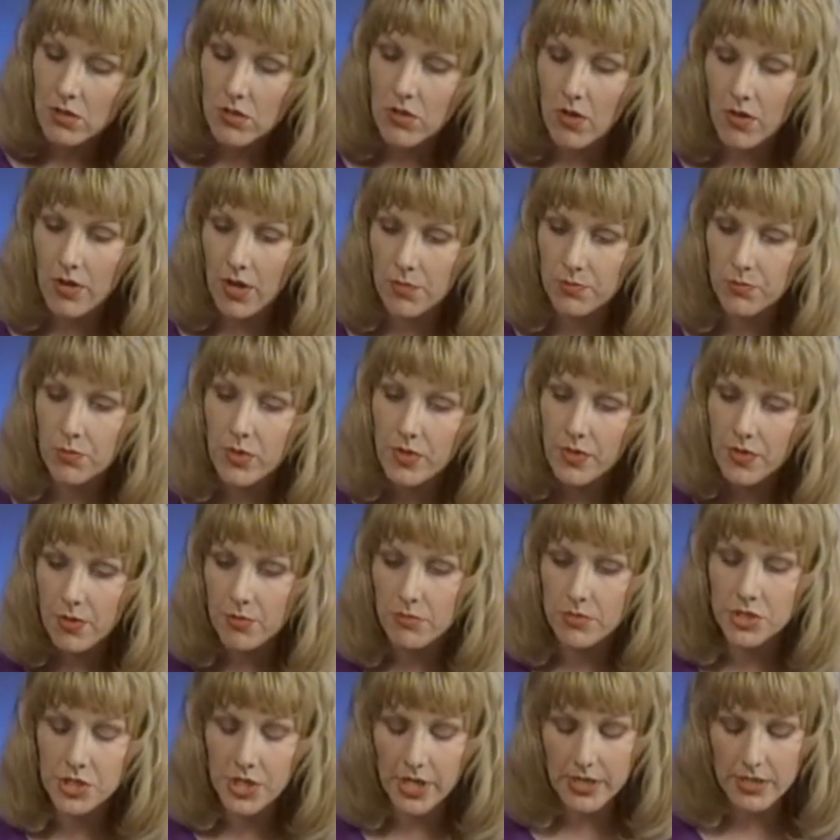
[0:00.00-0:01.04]
load up with the
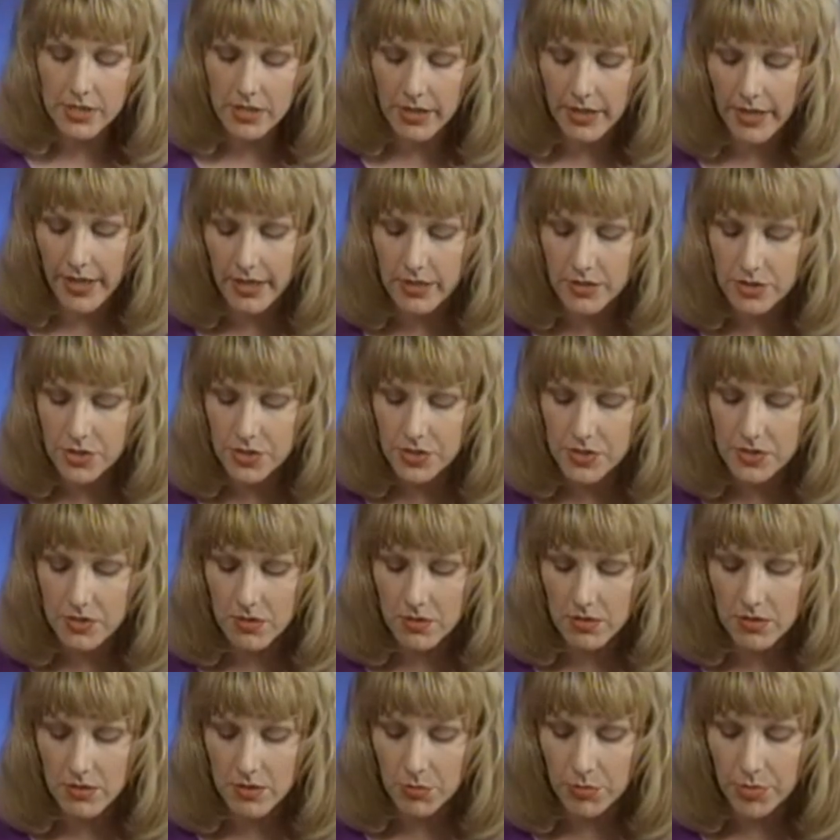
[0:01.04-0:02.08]
magenta again just a
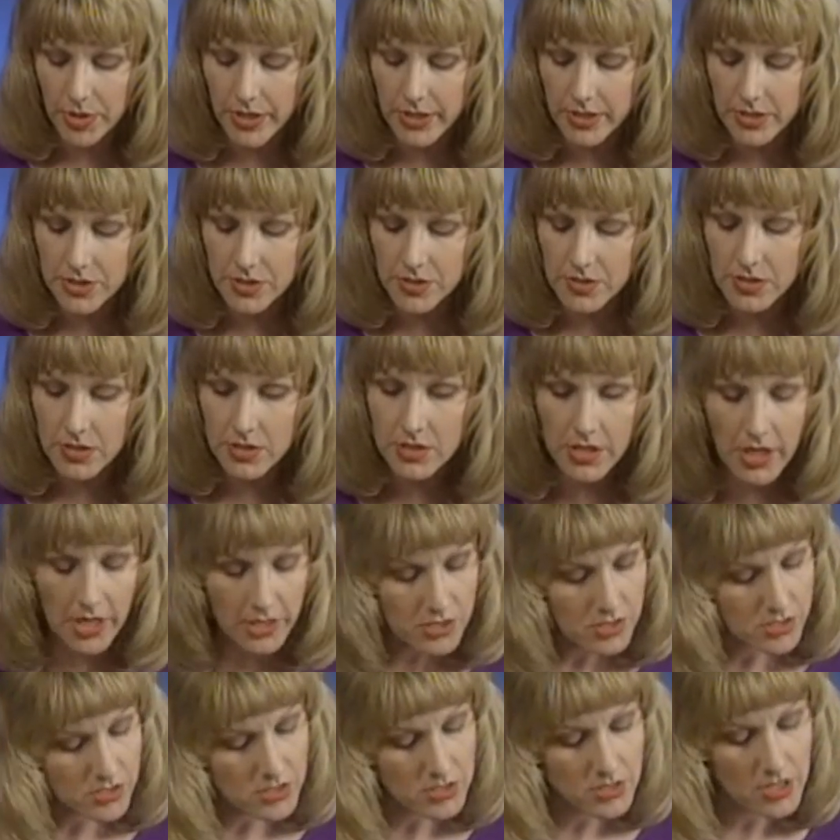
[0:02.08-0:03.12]
little bit, just to touch
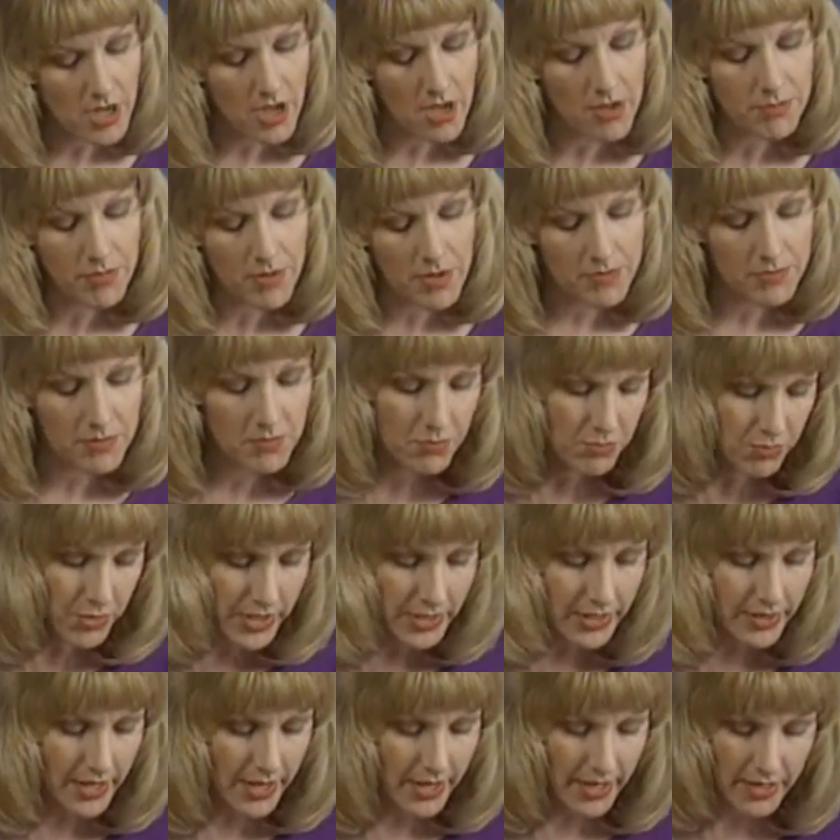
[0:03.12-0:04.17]
the top up and
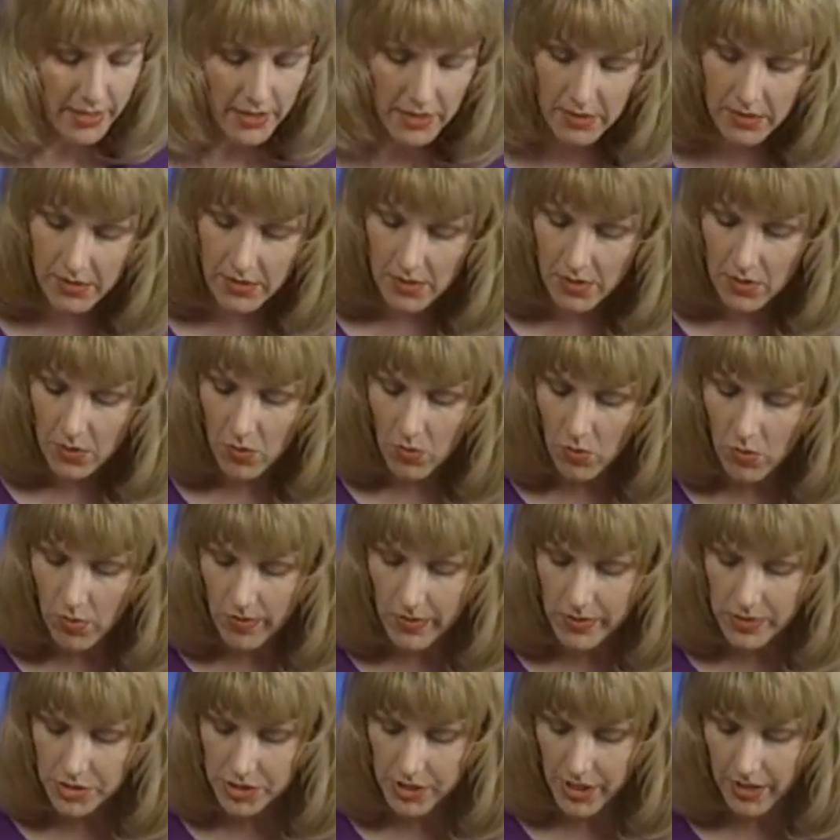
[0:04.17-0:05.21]
bring that
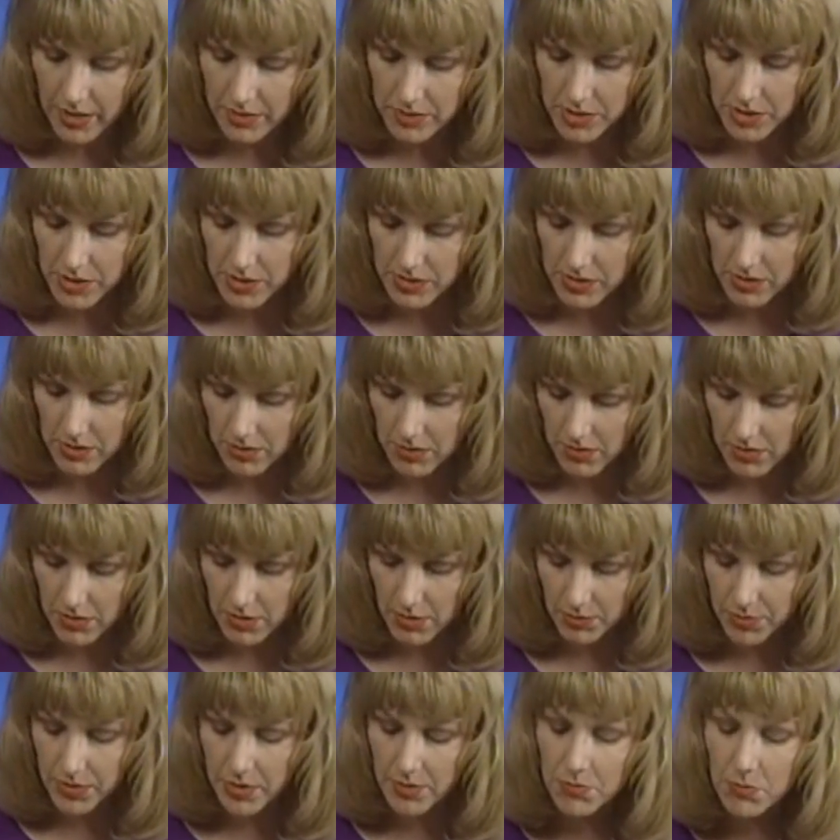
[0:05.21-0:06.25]
orange out just a
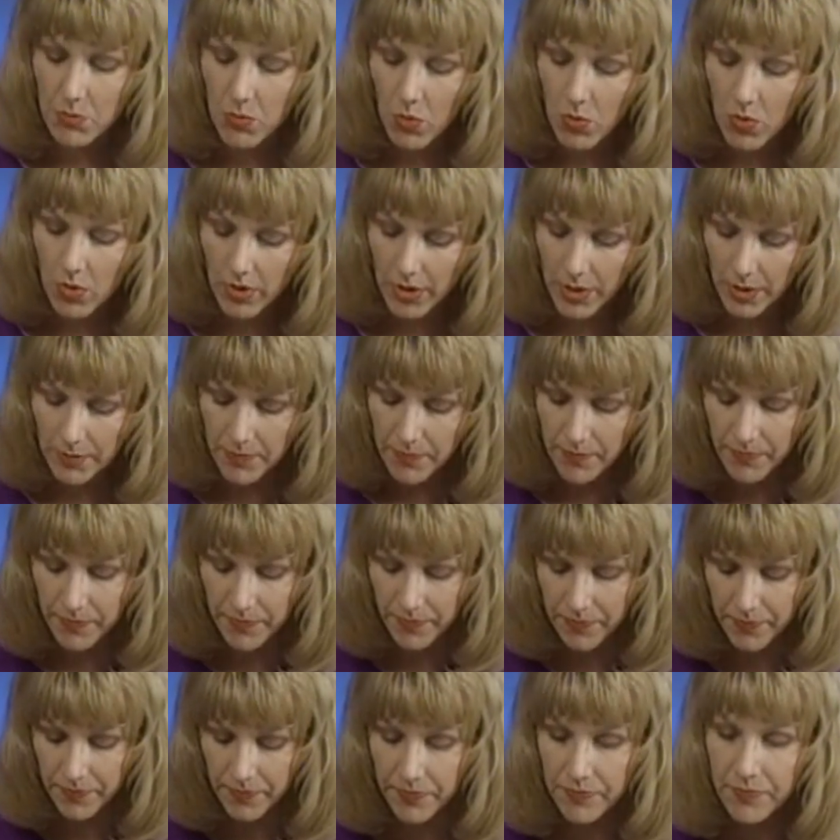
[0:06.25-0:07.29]
little bit more.
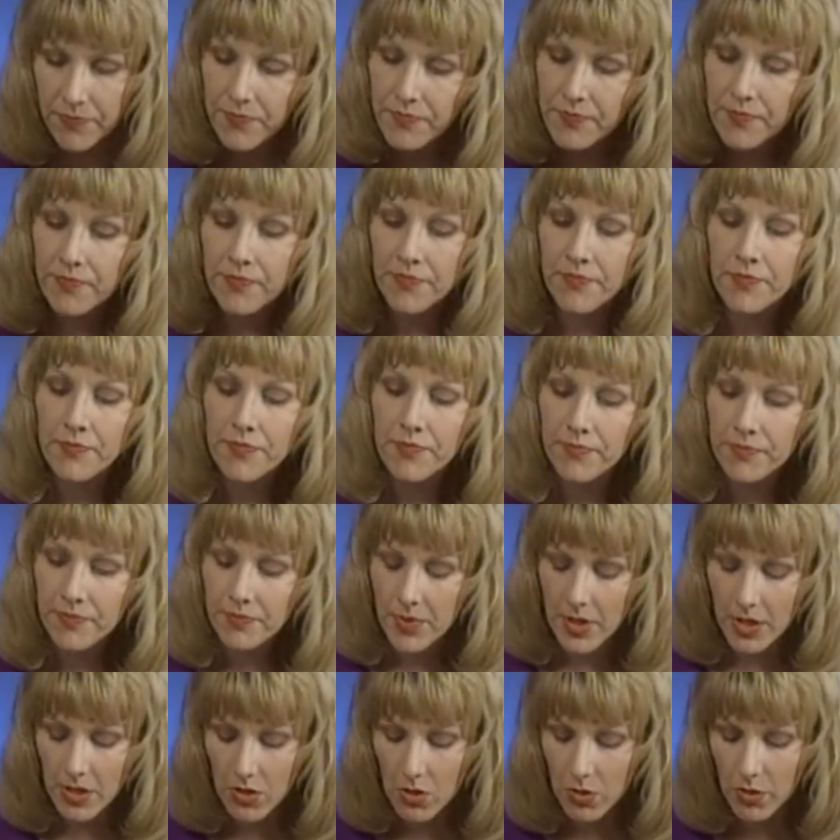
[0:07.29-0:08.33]

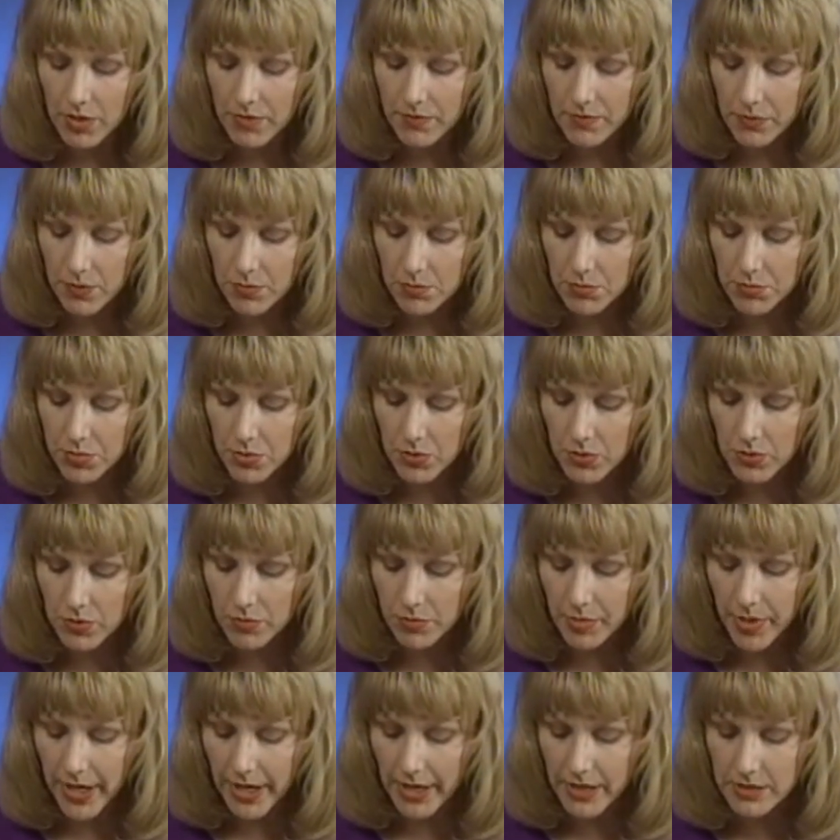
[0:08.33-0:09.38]
I'm going from blue
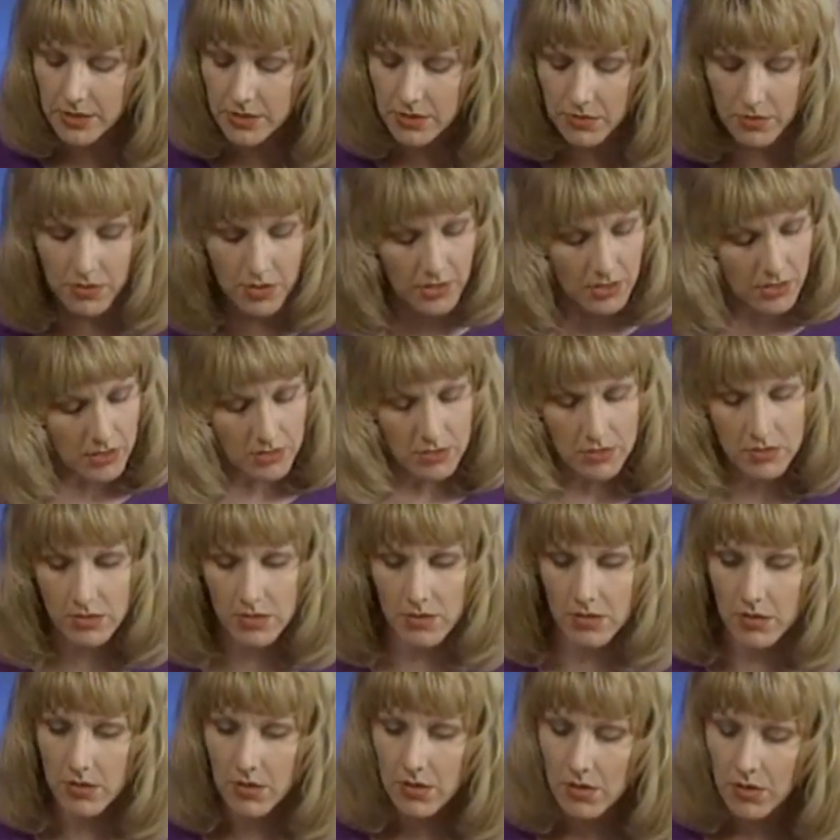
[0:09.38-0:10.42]
back to the
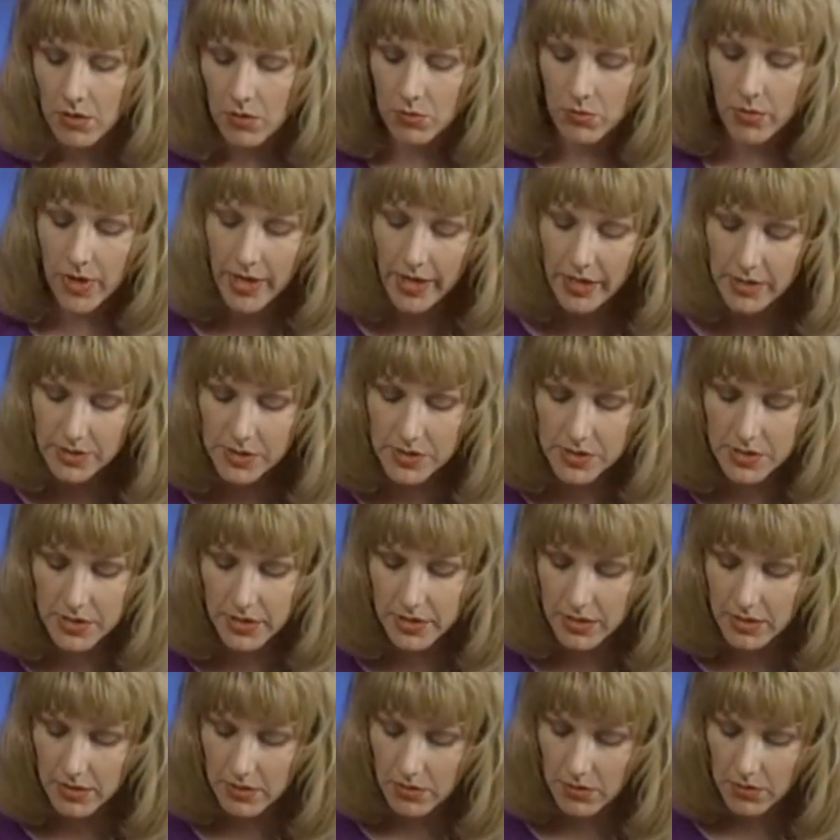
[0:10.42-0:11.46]
red. I just
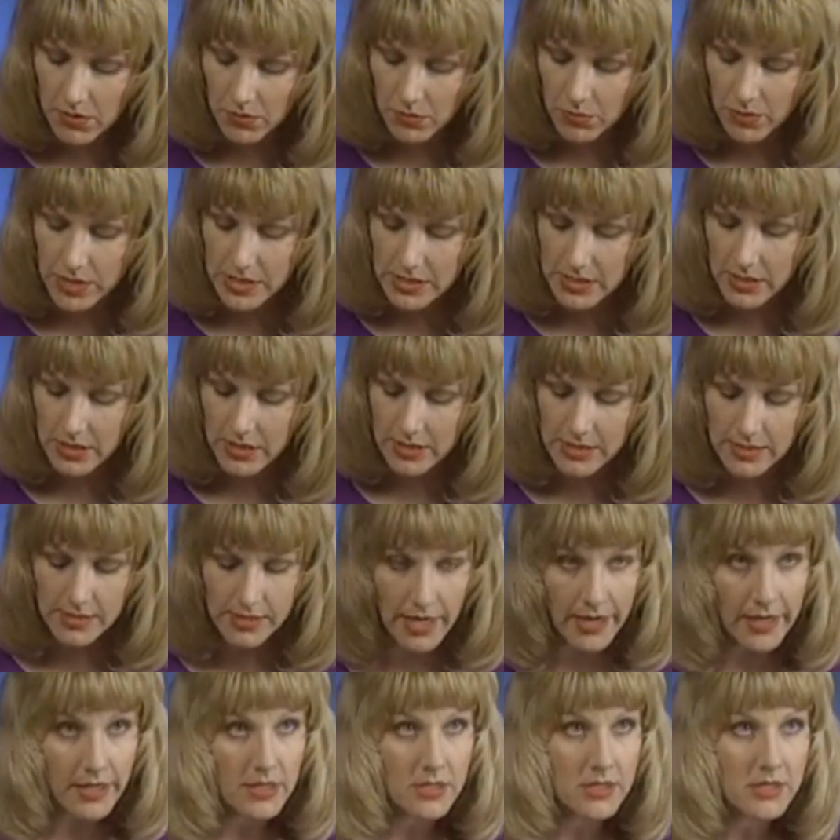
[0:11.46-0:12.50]
need to rinse it a
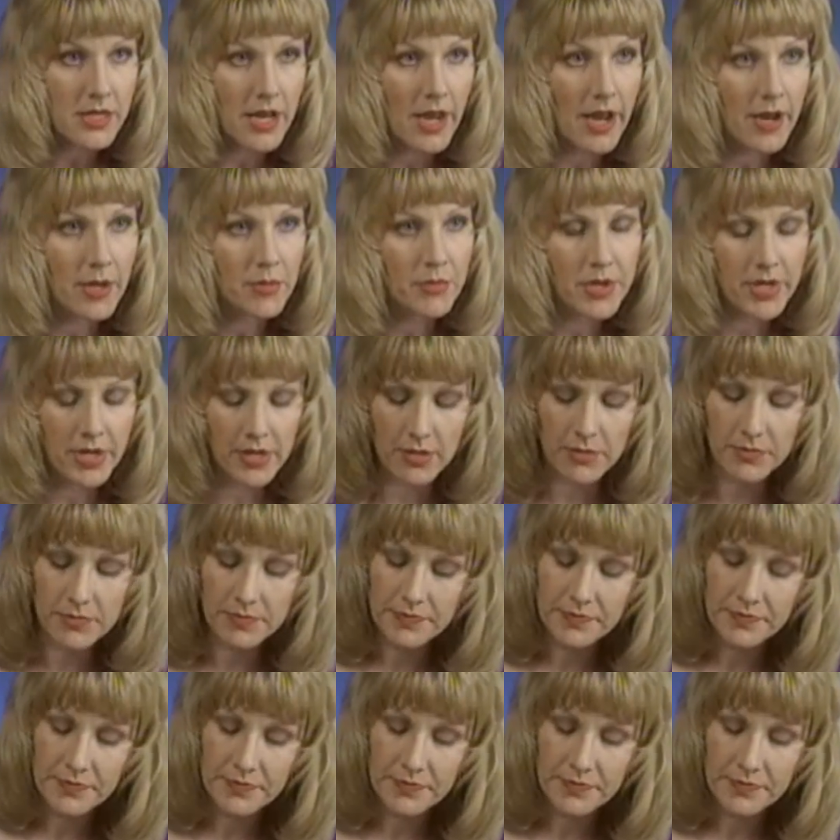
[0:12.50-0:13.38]
second time here.